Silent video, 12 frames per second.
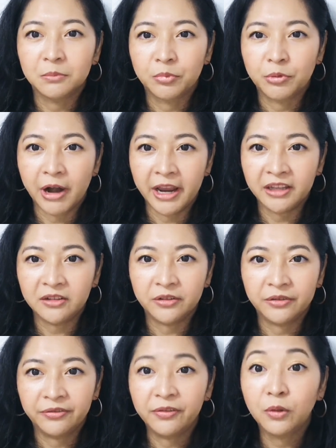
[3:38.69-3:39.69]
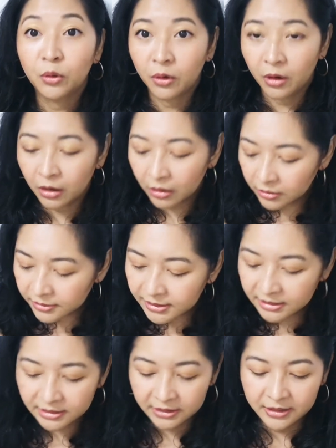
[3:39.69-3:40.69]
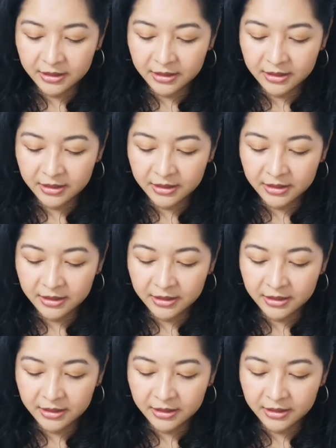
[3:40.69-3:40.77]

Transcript: bright florals.